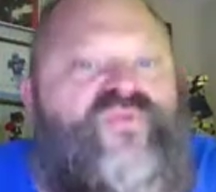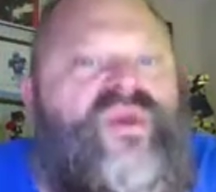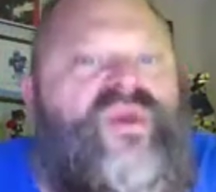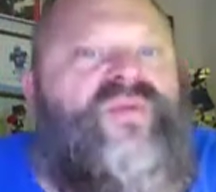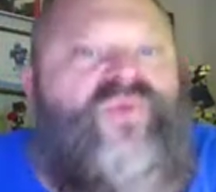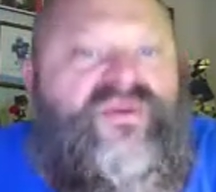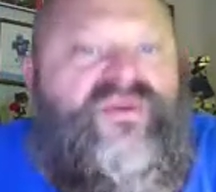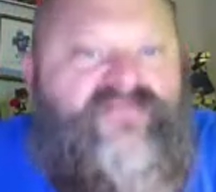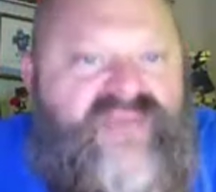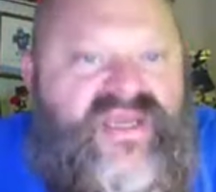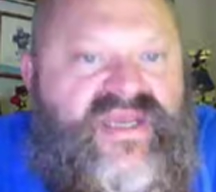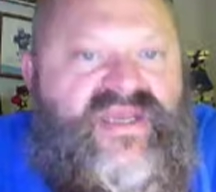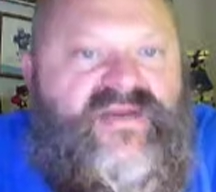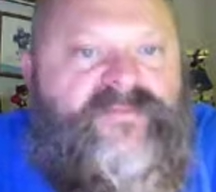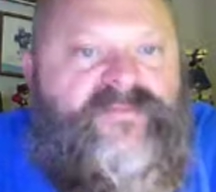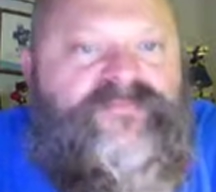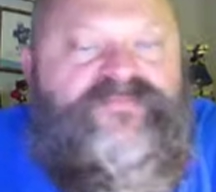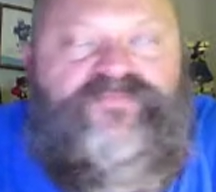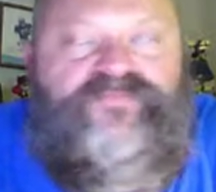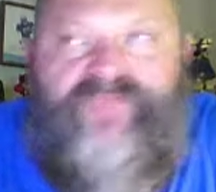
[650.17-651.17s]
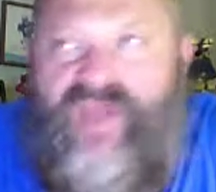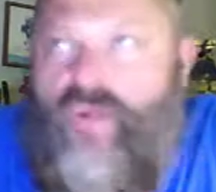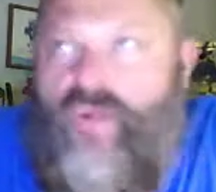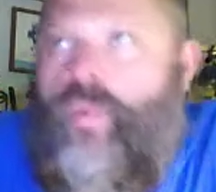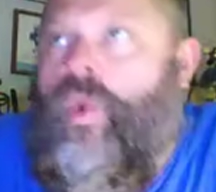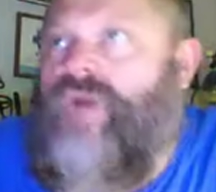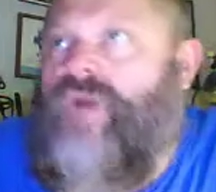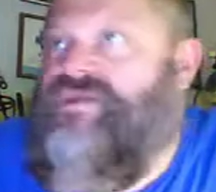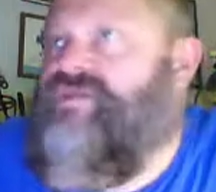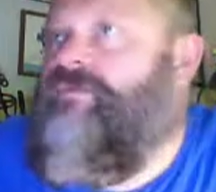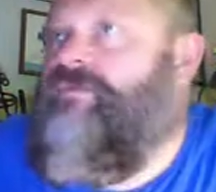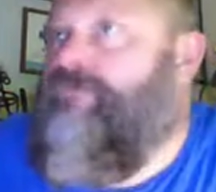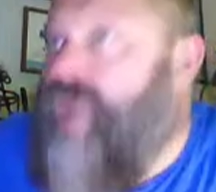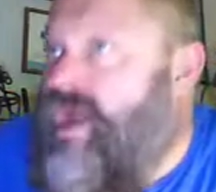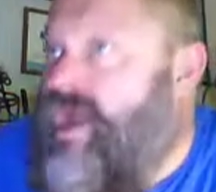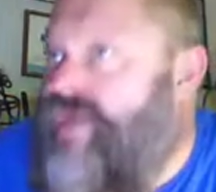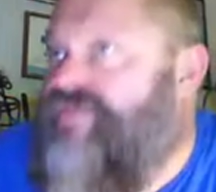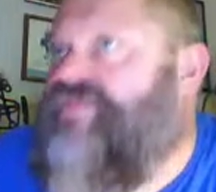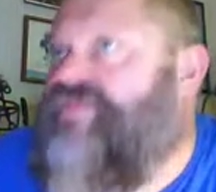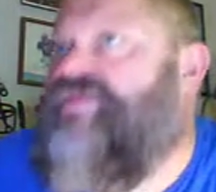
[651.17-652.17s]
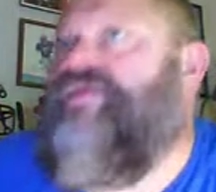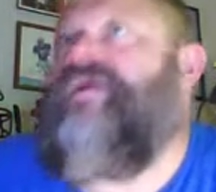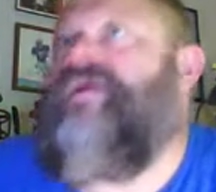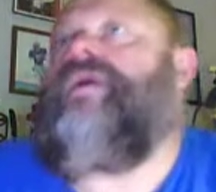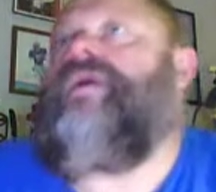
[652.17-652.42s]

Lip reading: we would meet. And once a month